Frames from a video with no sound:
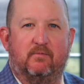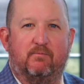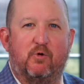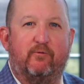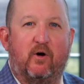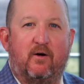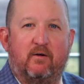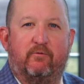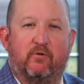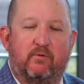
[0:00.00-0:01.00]
move
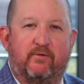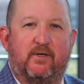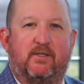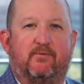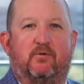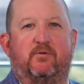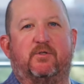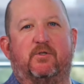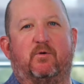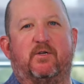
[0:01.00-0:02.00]
on from a very difficult
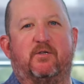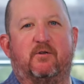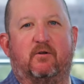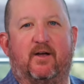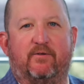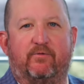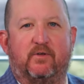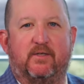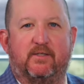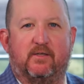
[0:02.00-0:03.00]
situation in their life and,
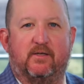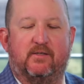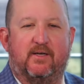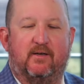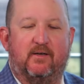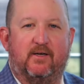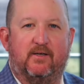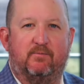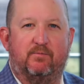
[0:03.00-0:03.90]
and, and take uh,